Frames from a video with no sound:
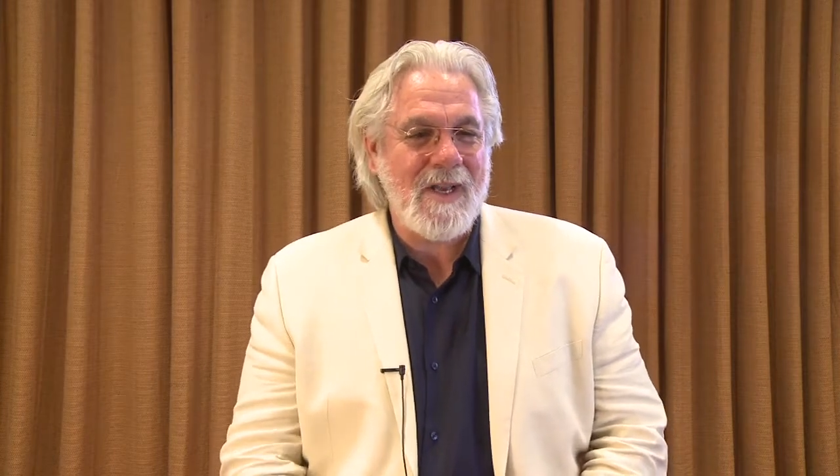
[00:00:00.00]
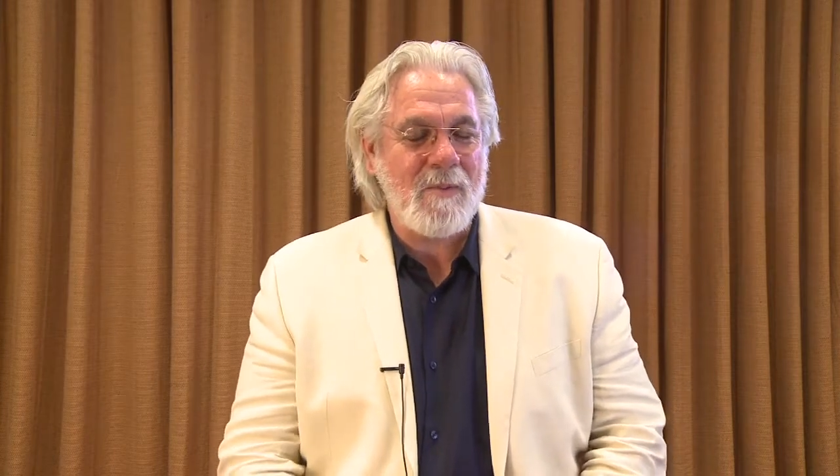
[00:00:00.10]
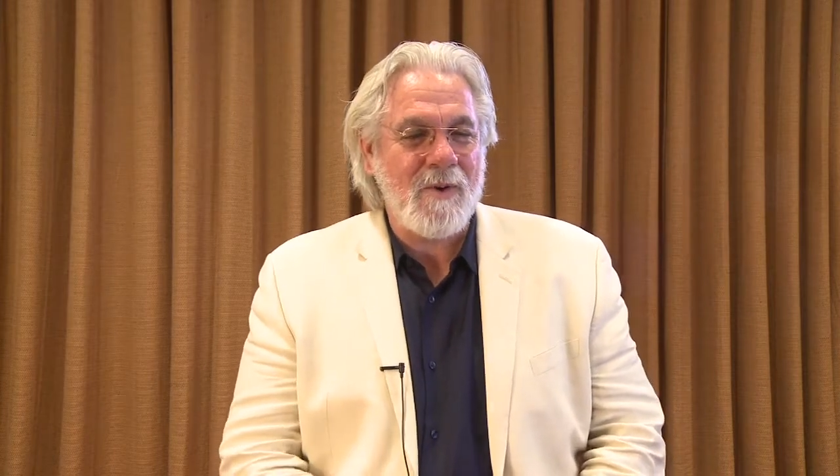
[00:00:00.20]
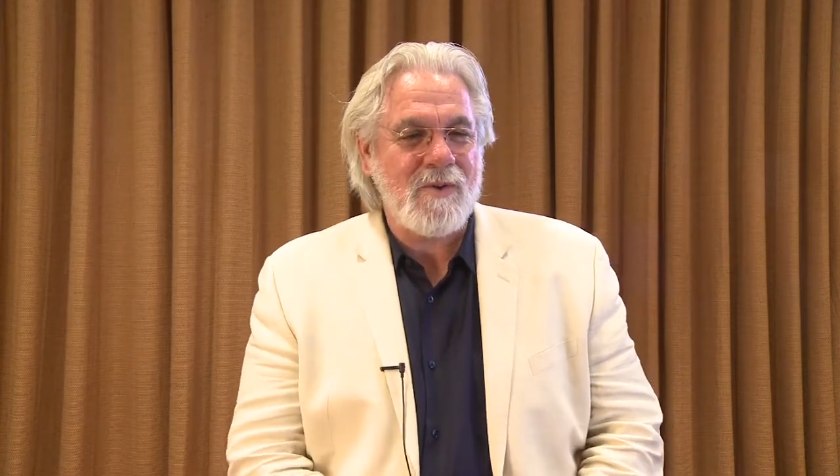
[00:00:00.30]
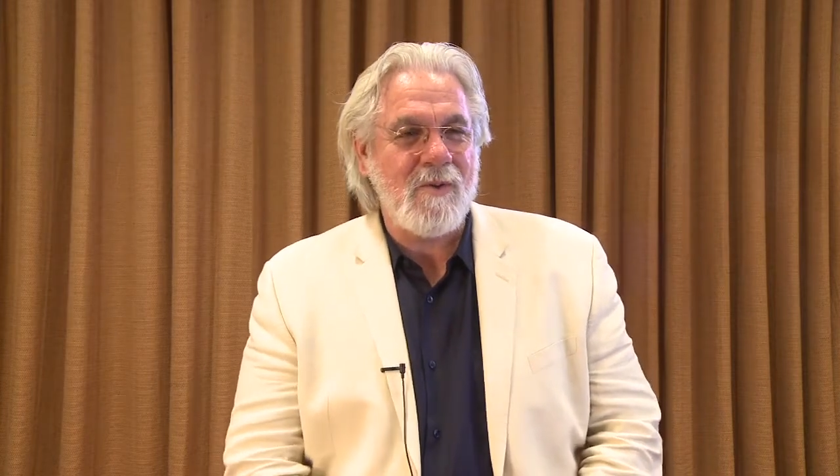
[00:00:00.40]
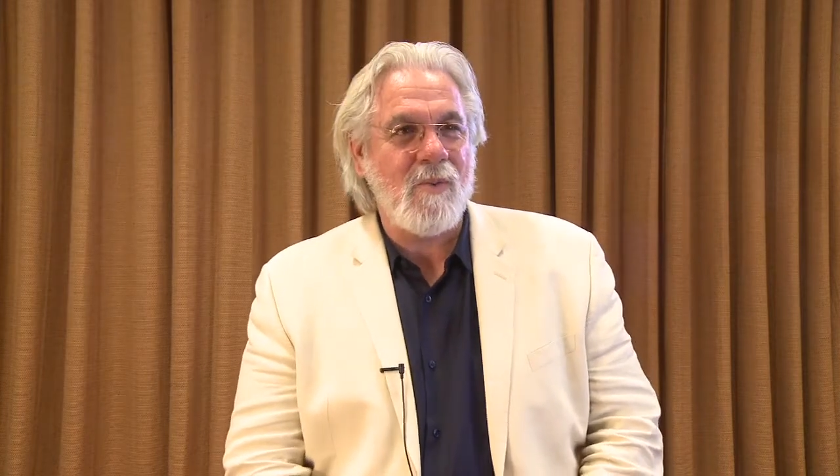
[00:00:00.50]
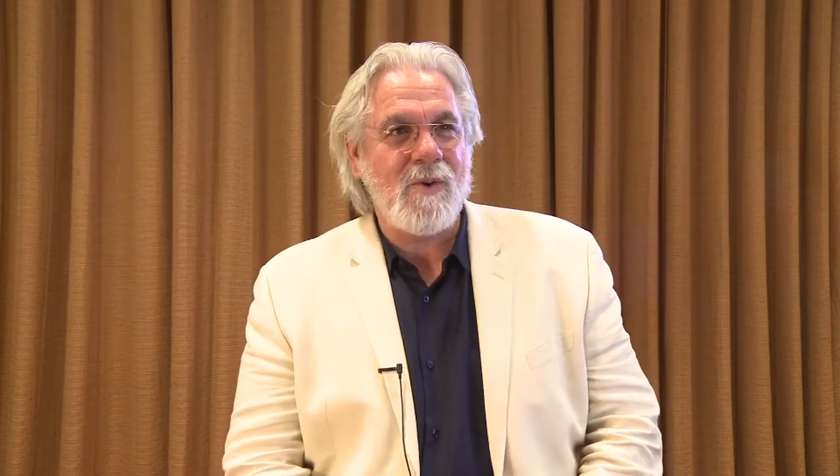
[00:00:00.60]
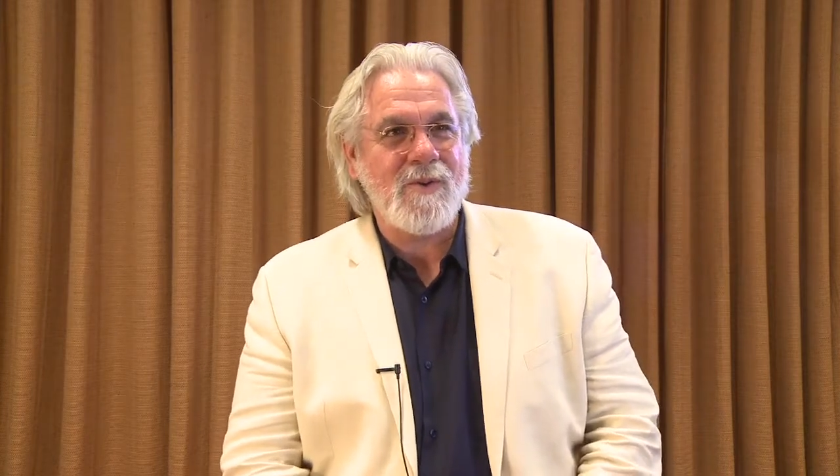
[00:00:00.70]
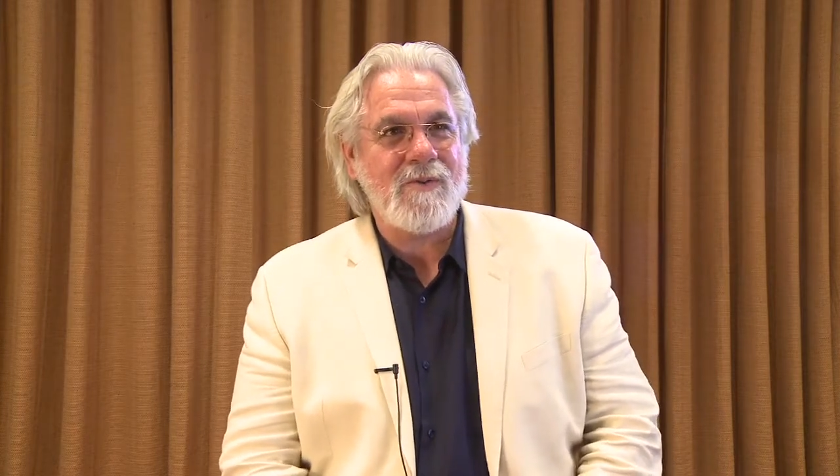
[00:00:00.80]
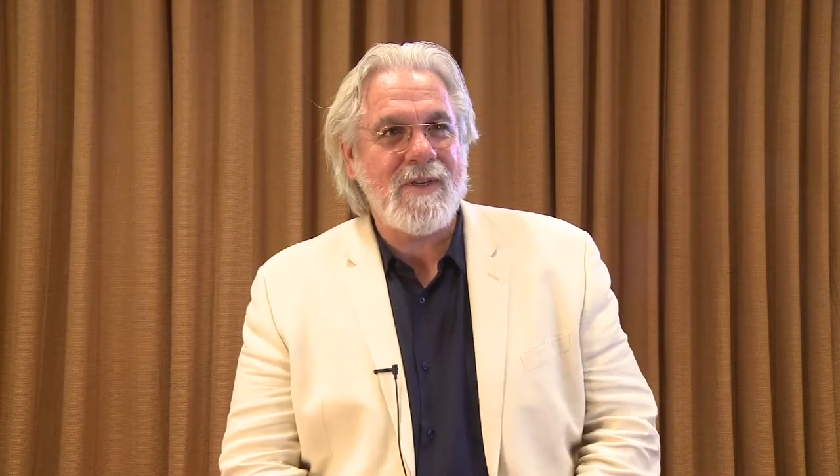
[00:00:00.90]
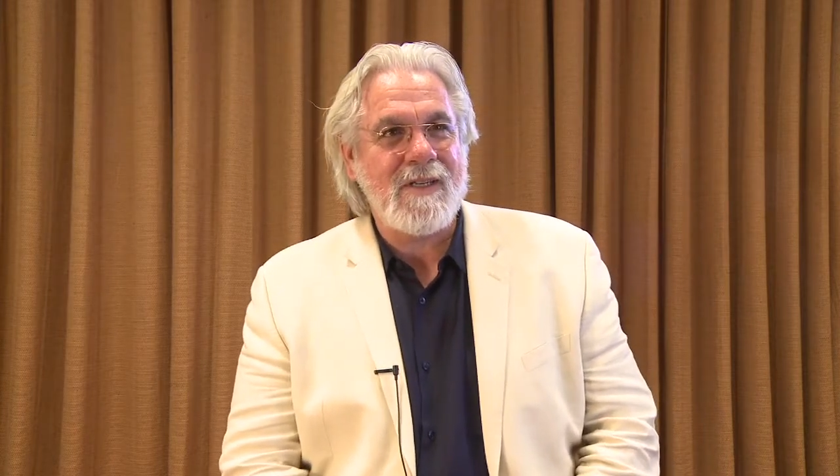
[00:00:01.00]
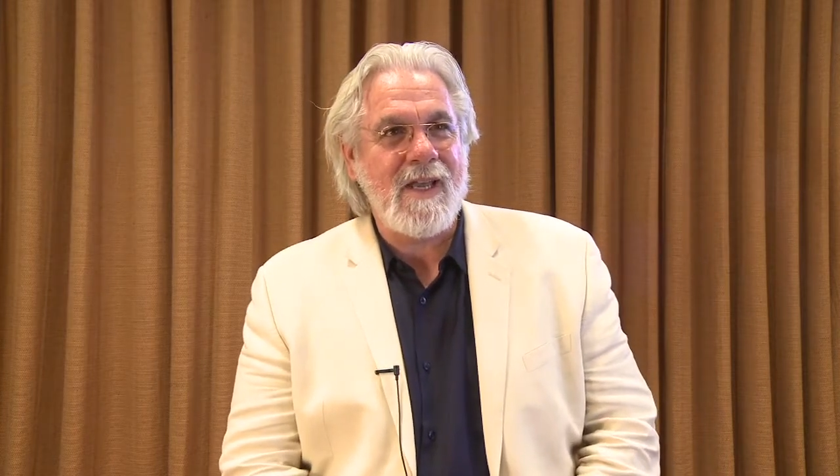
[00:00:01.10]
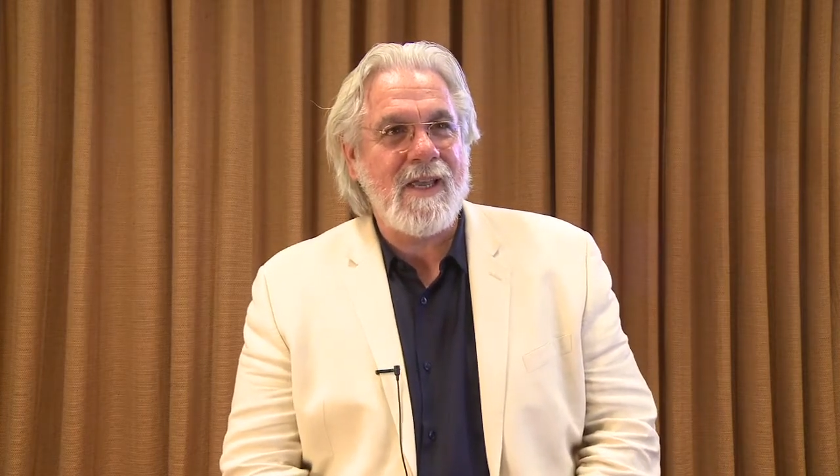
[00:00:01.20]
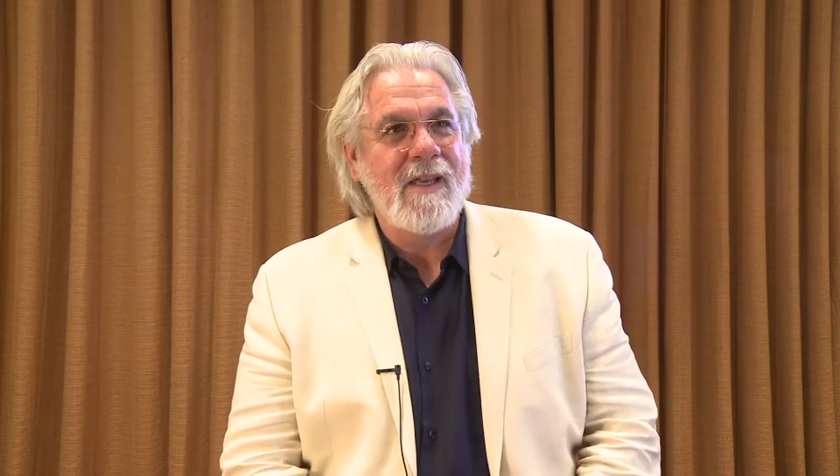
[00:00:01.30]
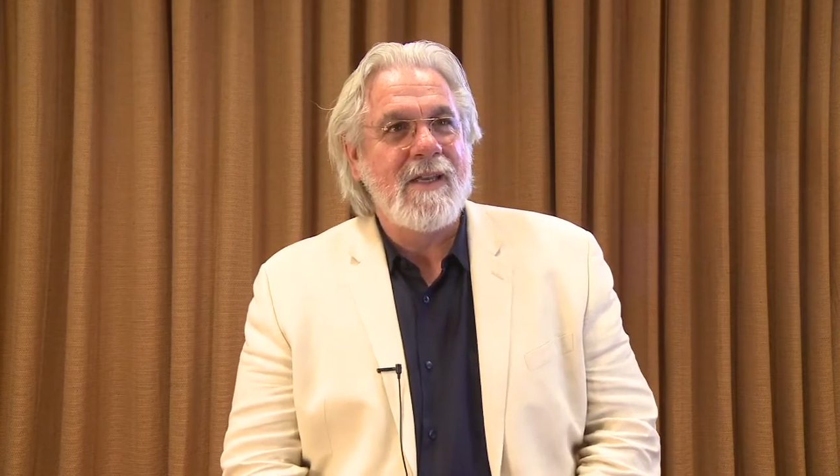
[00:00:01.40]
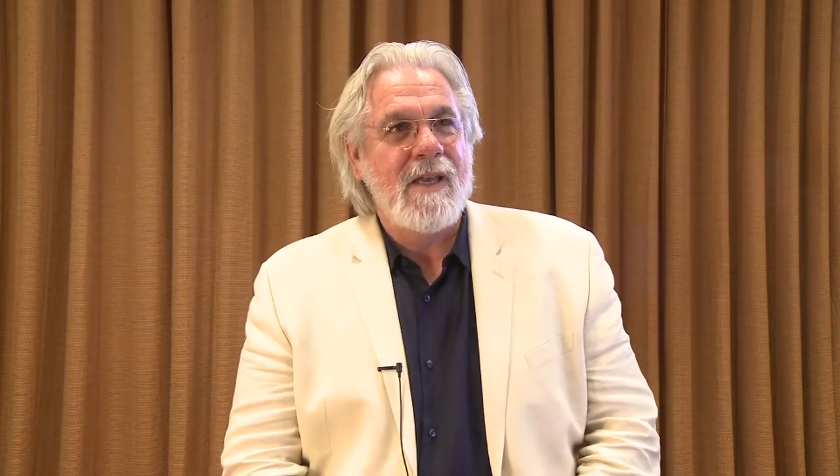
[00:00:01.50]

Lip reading: I worked on Wall Street and I